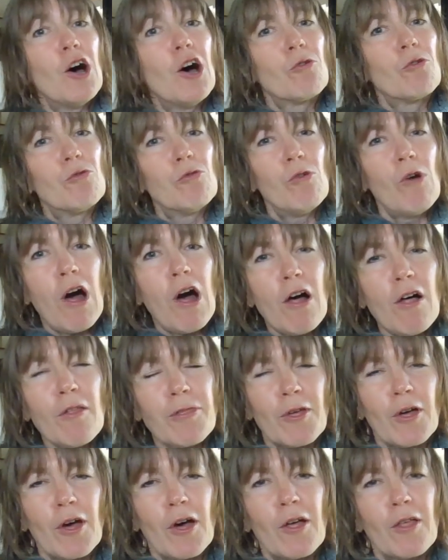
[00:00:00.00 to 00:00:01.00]

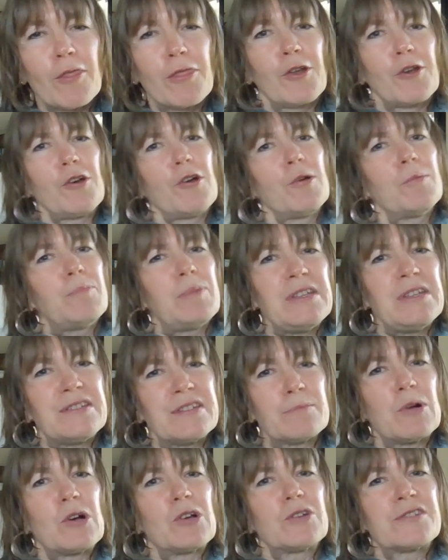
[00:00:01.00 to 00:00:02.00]
rather than I'm
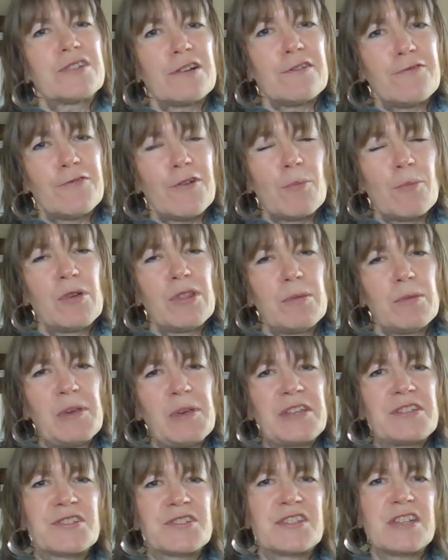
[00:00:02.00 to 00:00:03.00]
beating myself up with a
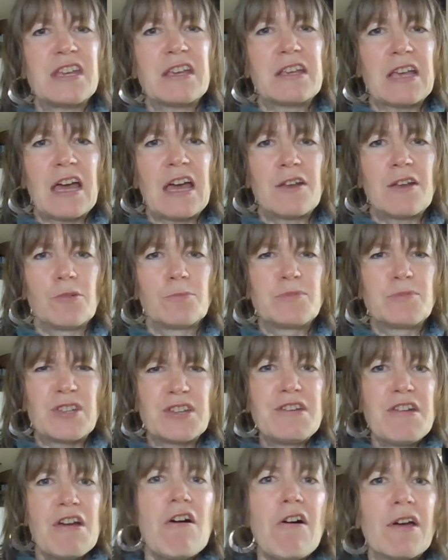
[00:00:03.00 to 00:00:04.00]
big stick and I'm
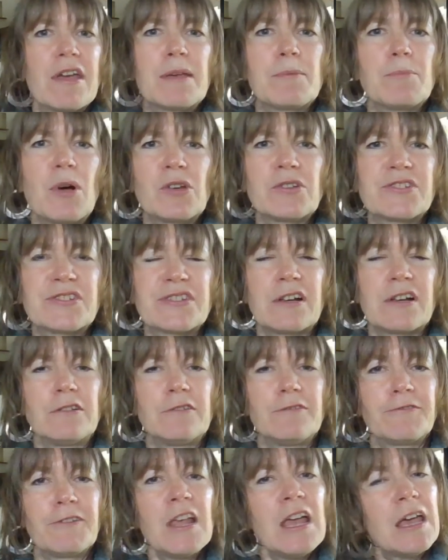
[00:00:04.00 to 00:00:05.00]
denying
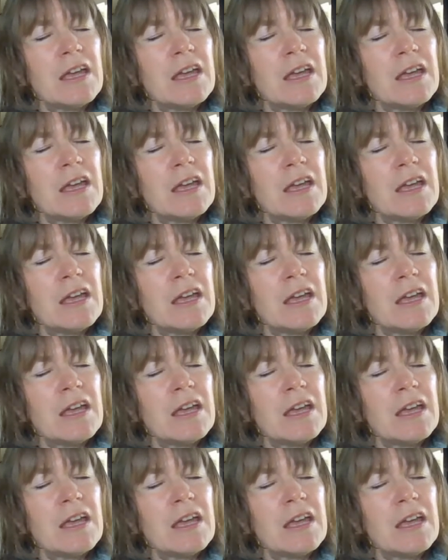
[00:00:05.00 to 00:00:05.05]
myself.